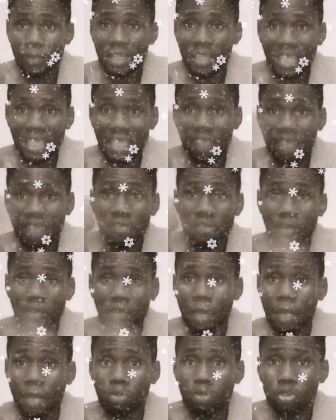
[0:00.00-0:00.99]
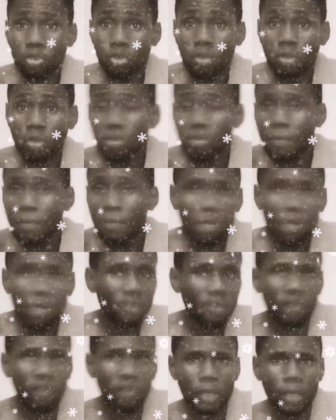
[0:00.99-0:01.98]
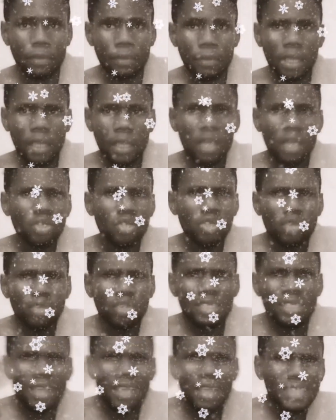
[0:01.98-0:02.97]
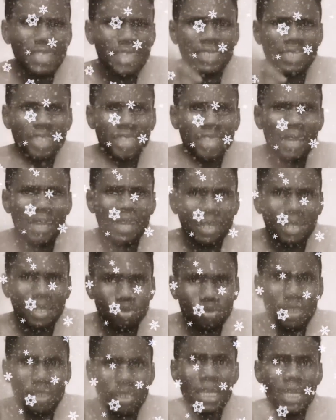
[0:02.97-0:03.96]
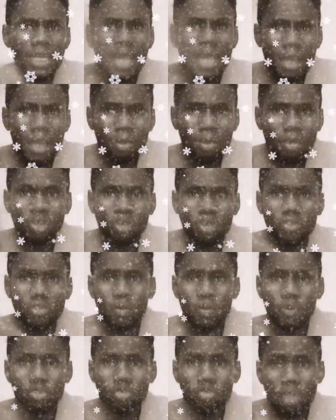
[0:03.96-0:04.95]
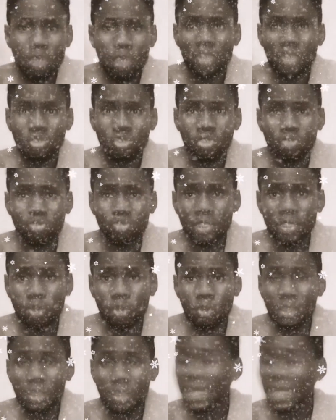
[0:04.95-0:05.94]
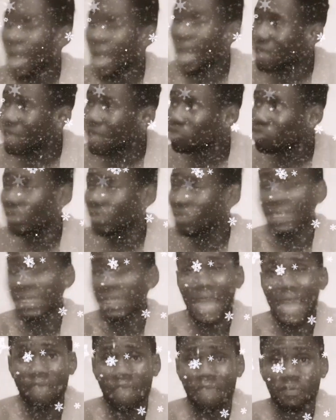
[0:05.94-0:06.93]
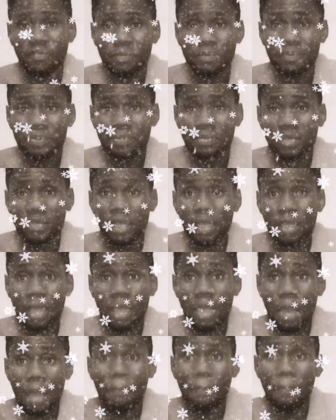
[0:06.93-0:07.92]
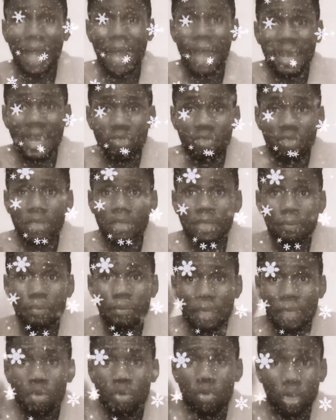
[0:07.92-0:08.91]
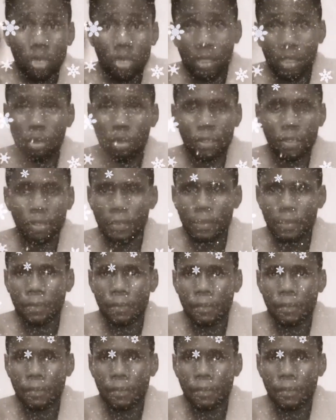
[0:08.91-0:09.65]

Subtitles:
The gift of a man will do what? Will make way for him. So it's essential that we contribute to our children's life by allowing them be what they want to be.